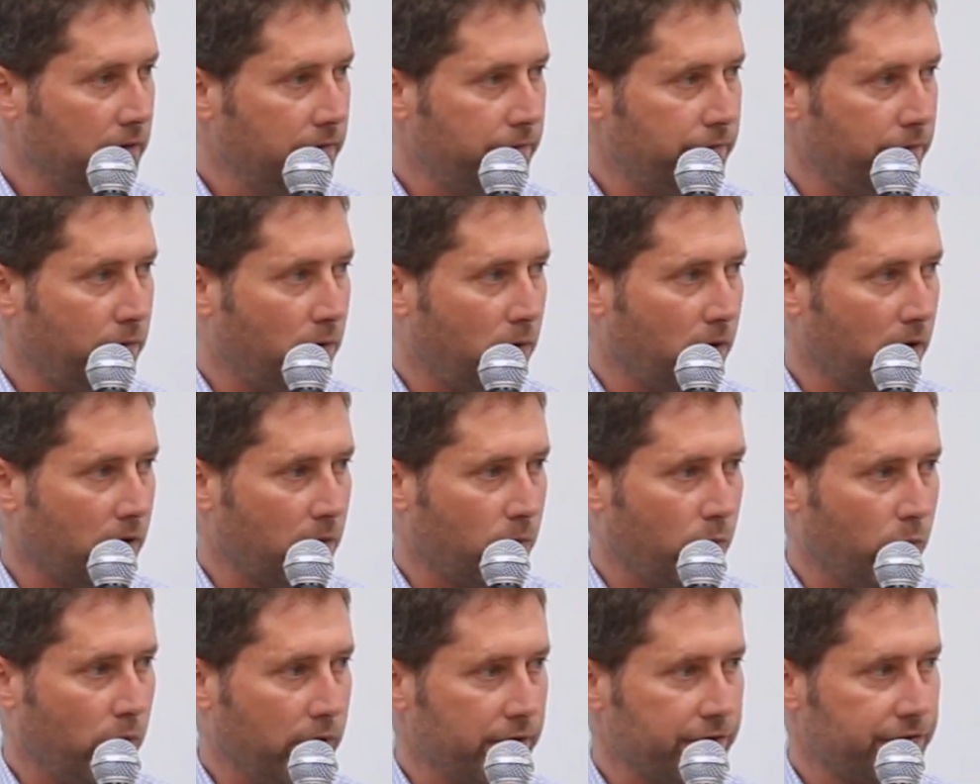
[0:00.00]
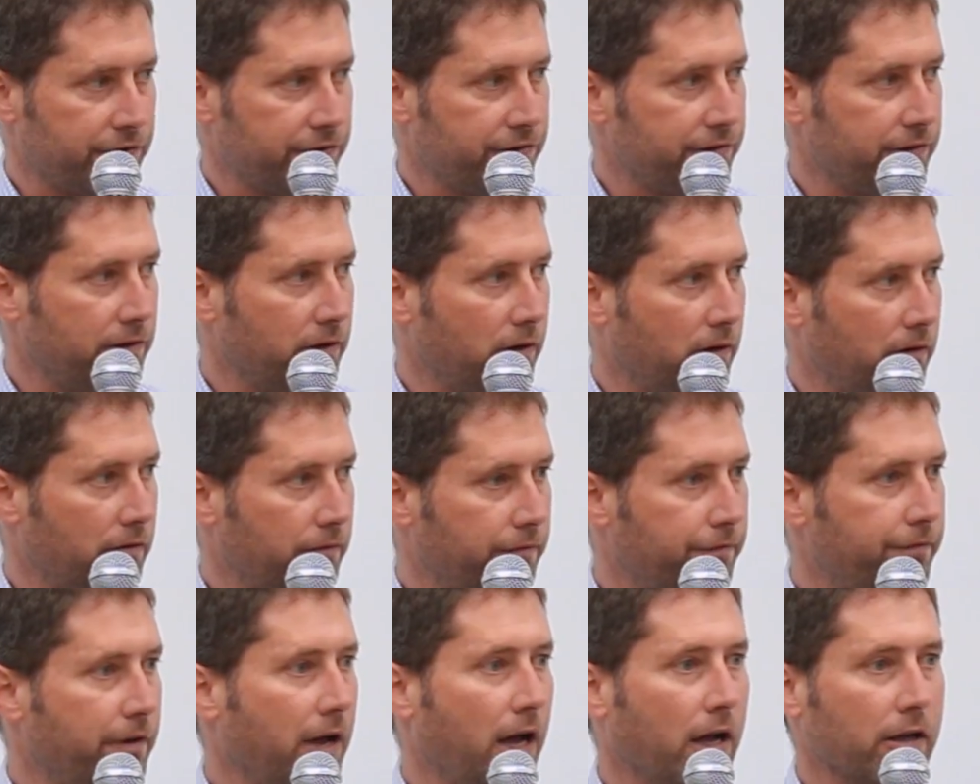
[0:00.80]
for once, you
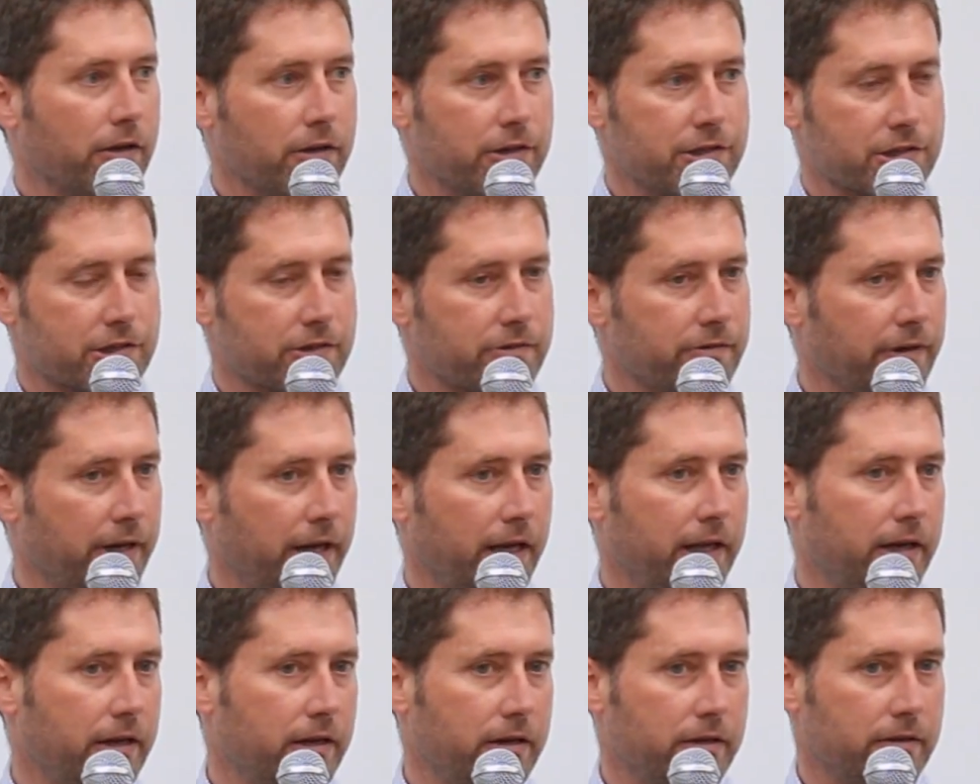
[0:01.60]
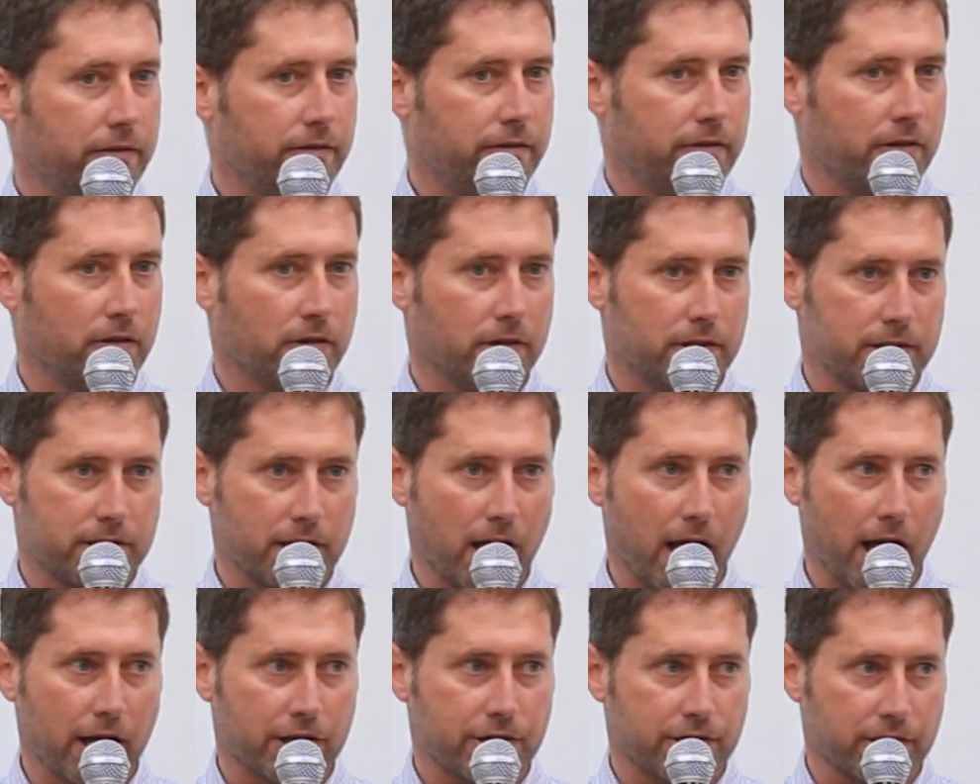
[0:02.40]
know, value is created until it's
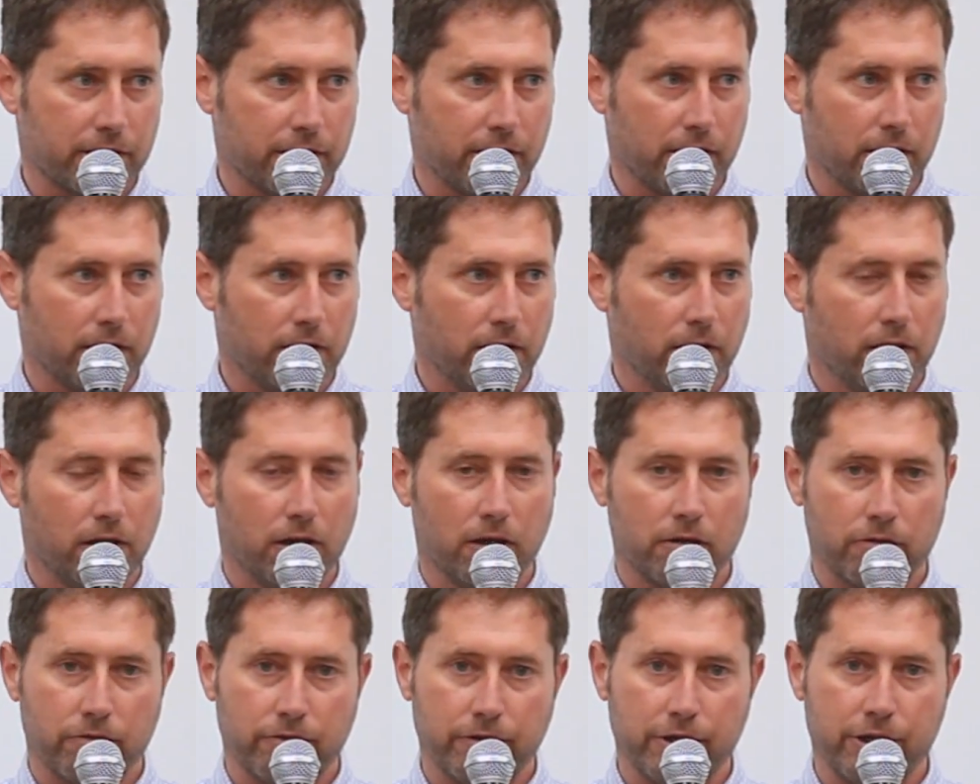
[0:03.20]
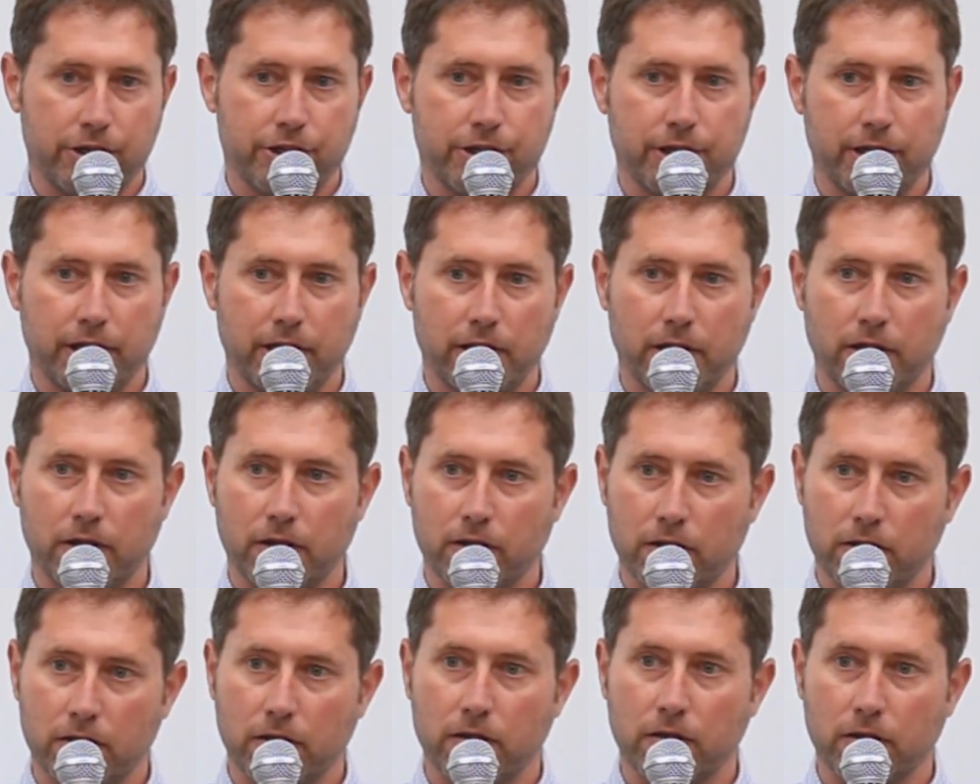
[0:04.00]
actually reaching
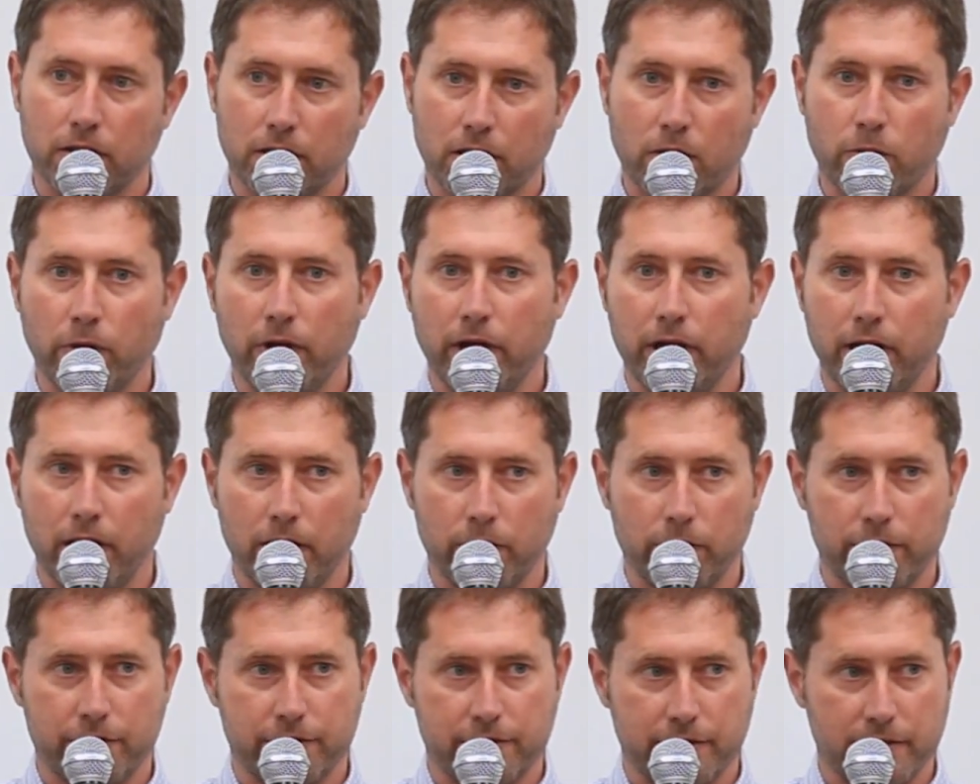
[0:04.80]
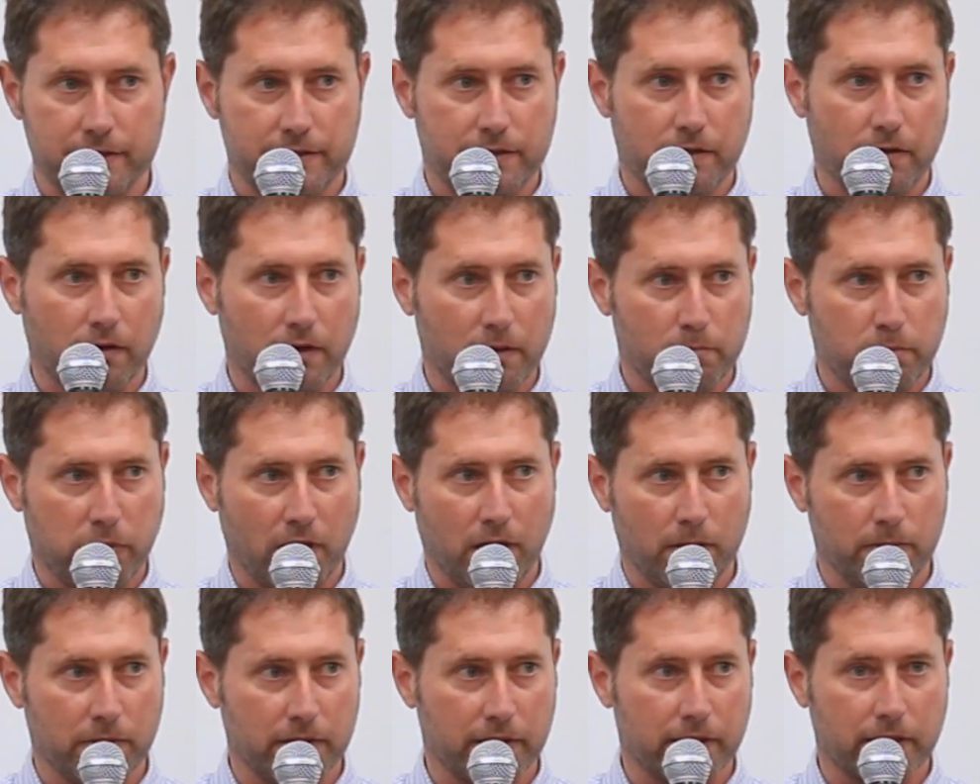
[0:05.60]
liquidity, which is going
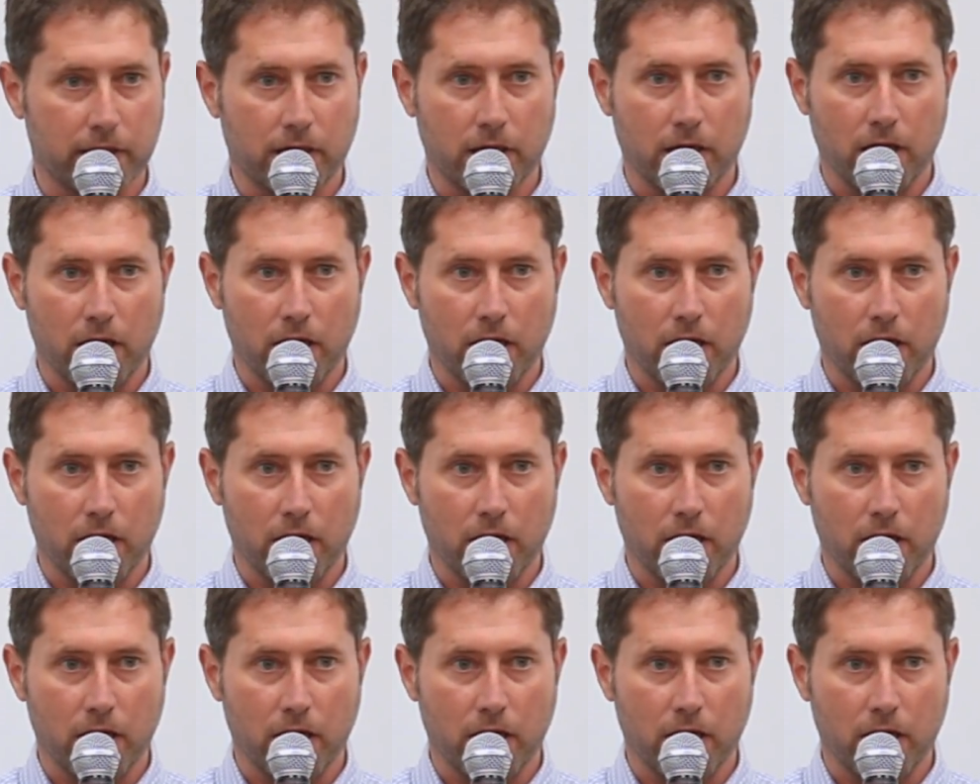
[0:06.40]
public.